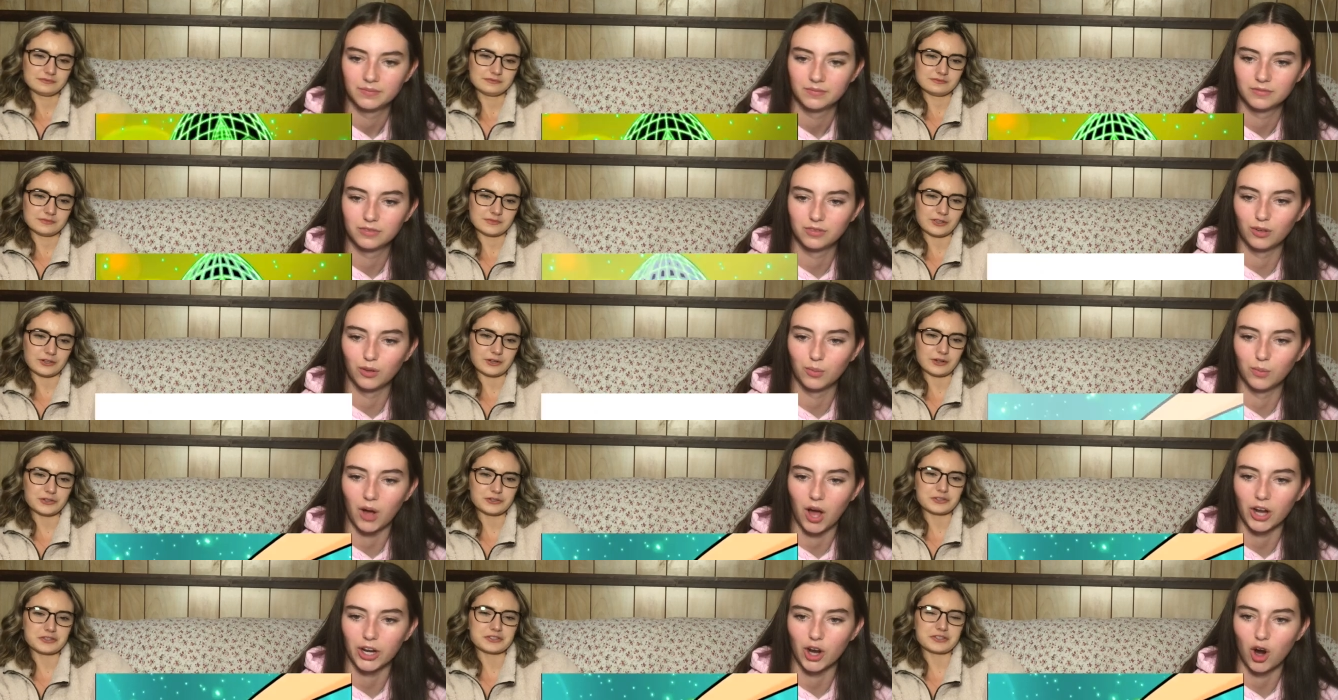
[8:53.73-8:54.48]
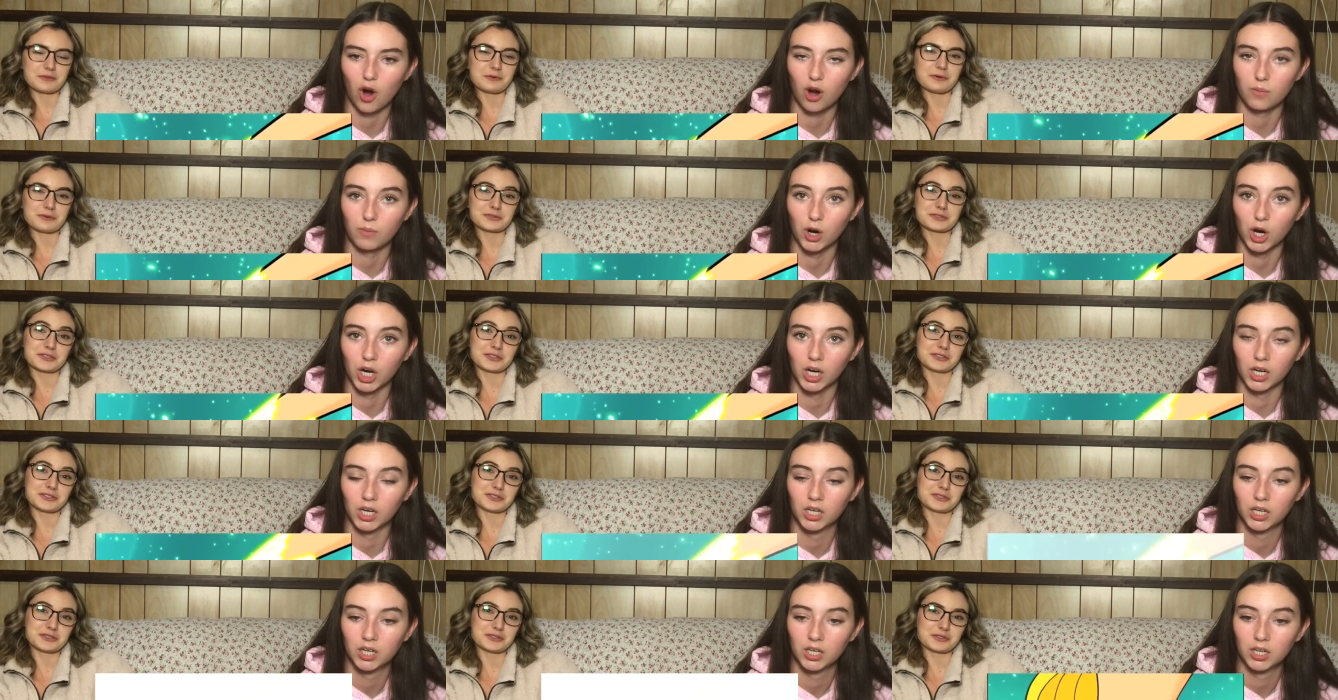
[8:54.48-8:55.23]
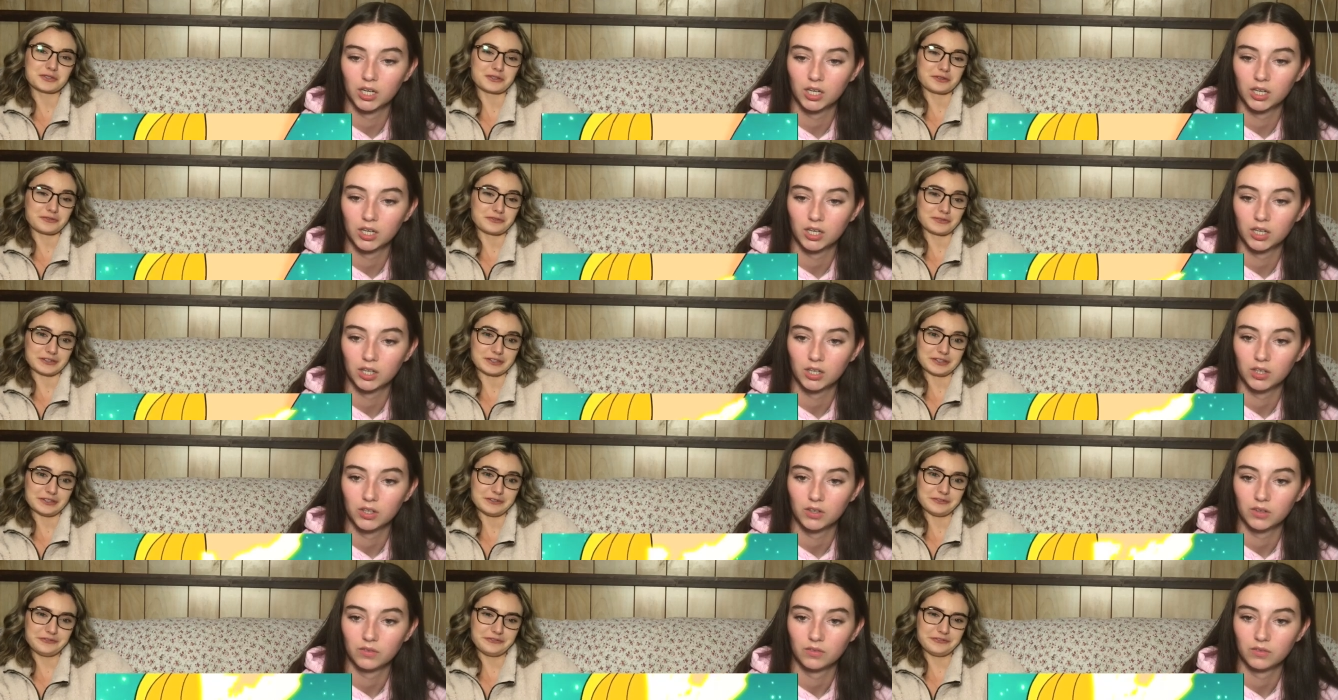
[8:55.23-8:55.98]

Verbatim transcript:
Speaker 1: Full hers body armor.
Speaker 2: conservative.